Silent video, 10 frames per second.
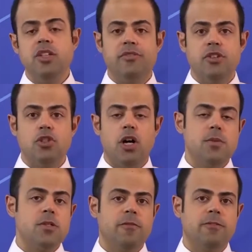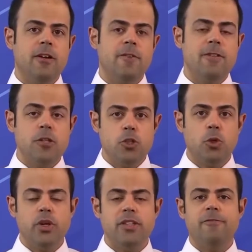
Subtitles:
different types of the Venturi.